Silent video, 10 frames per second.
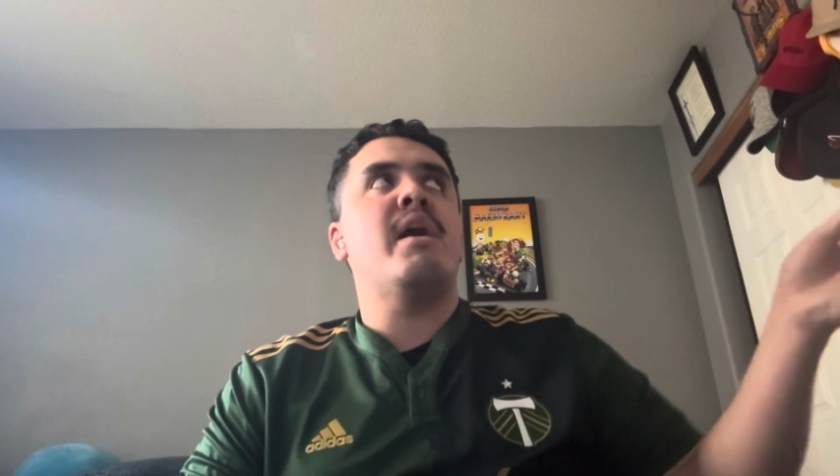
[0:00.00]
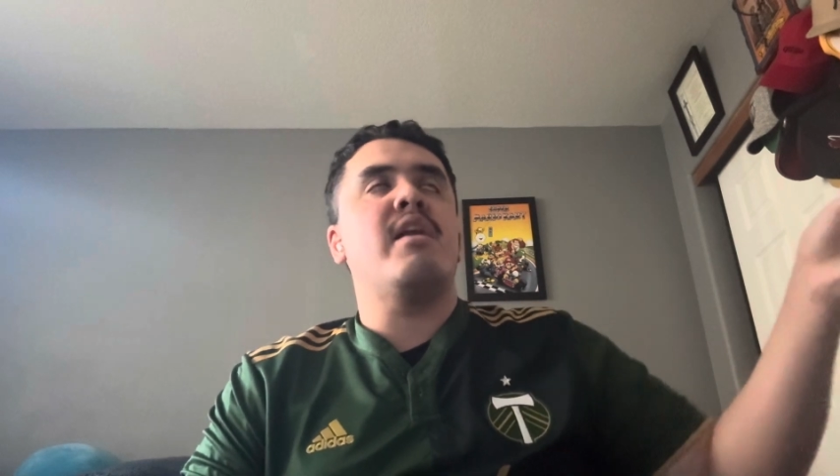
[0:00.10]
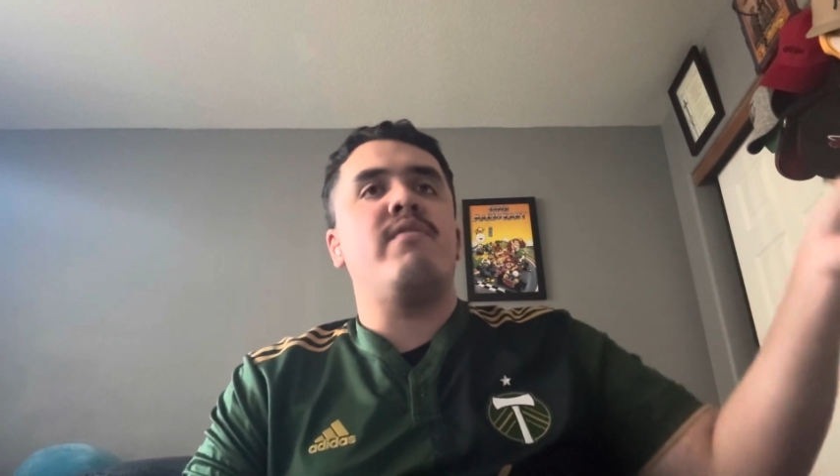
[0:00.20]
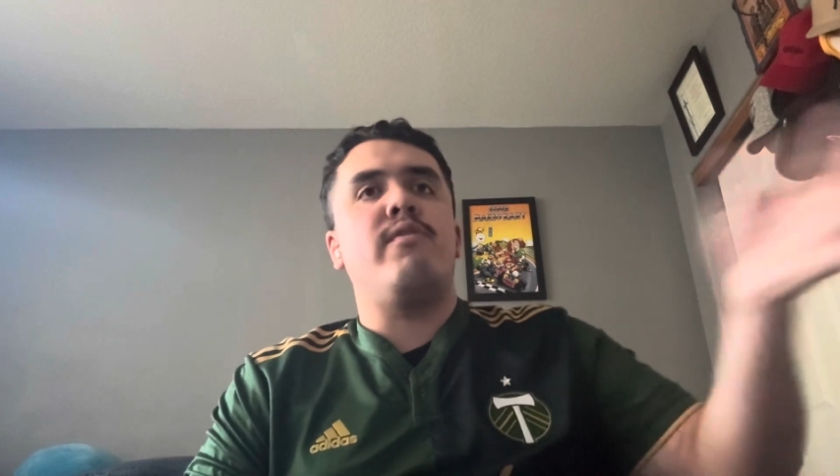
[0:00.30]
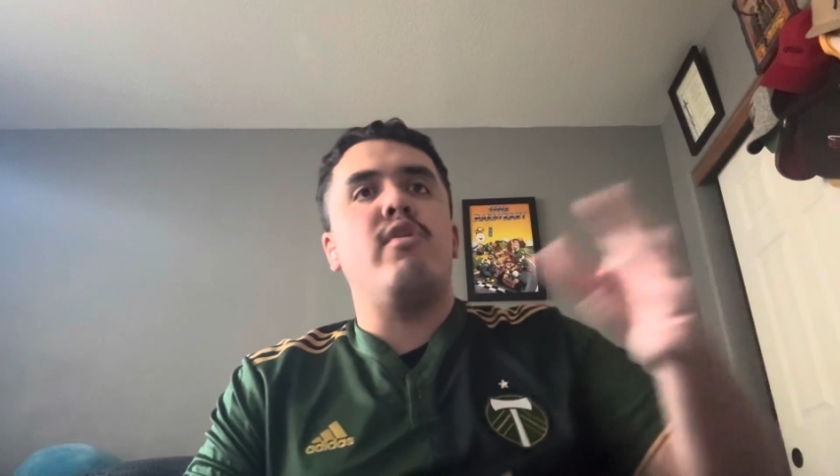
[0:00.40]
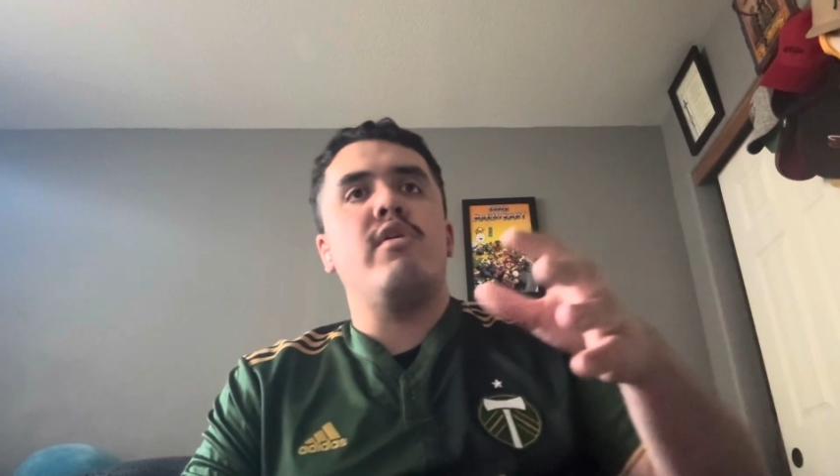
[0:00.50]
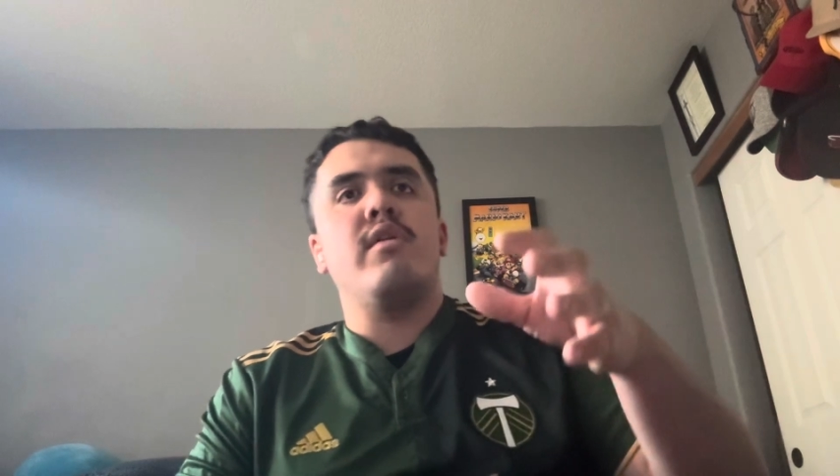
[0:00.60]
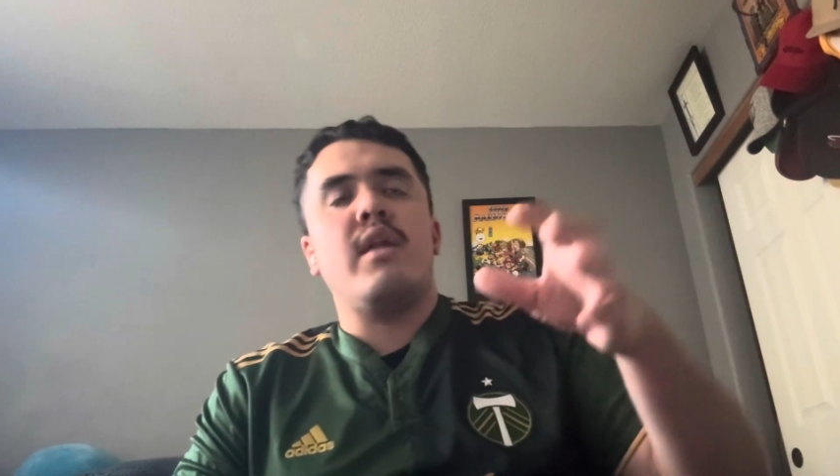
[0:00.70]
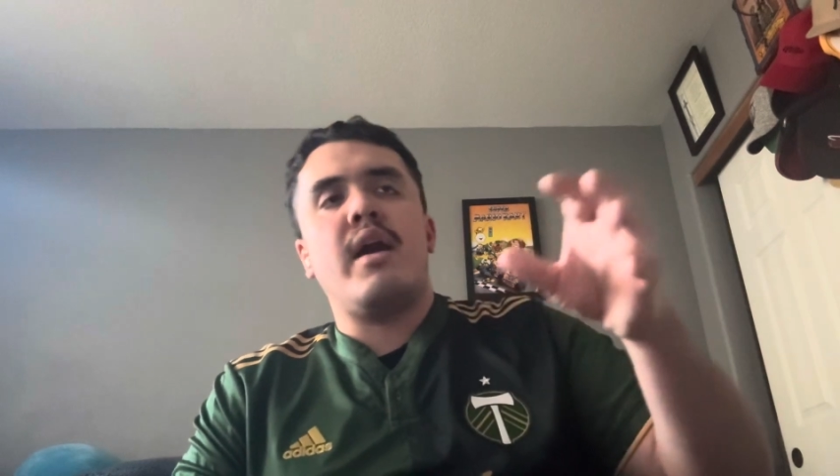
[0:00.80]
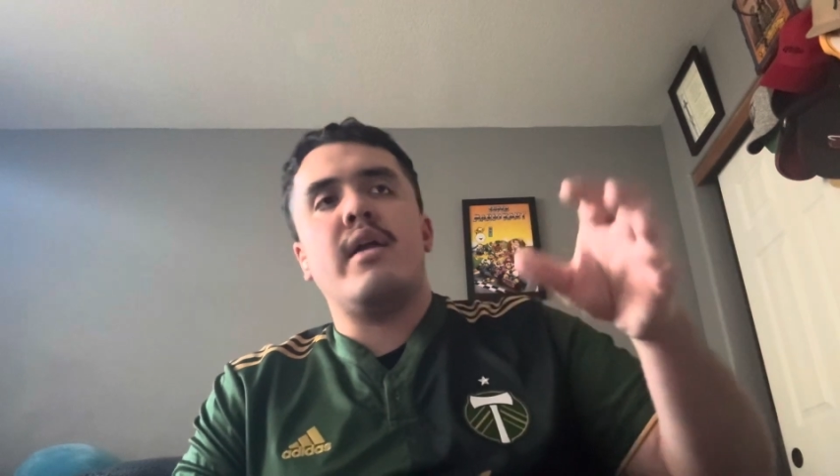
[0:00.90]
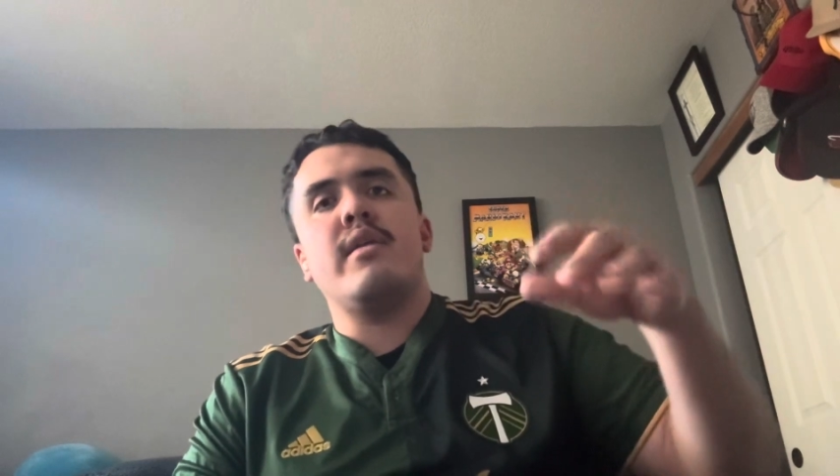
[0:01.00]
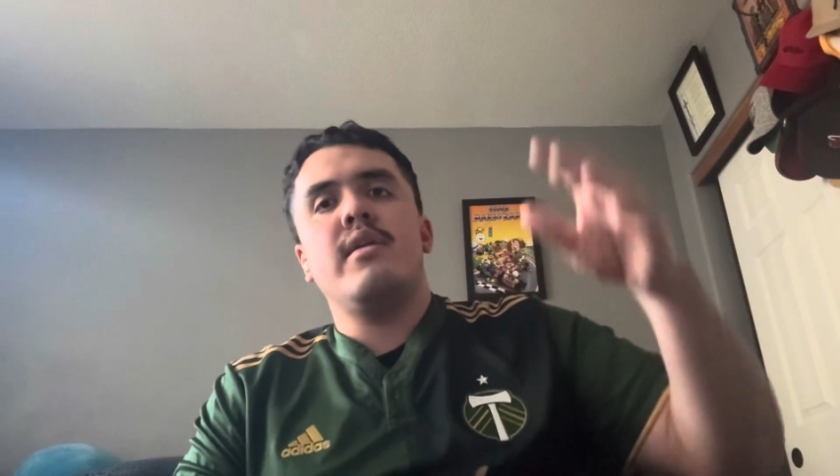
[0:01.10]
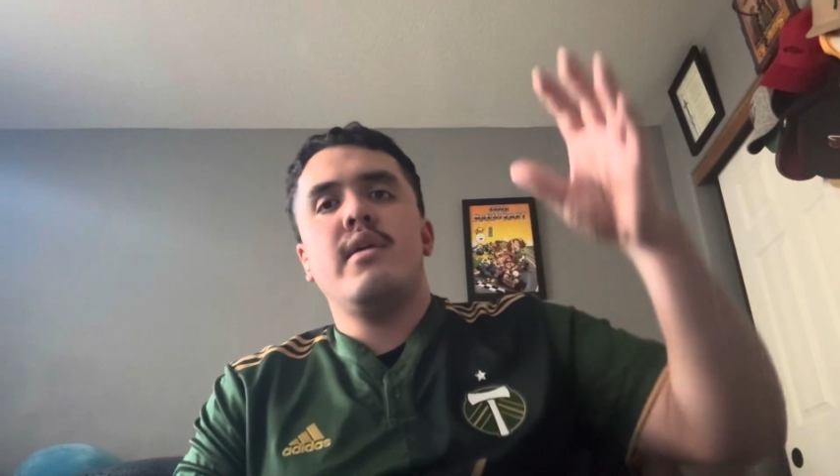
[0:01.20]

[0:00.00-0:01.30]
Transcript: a forward line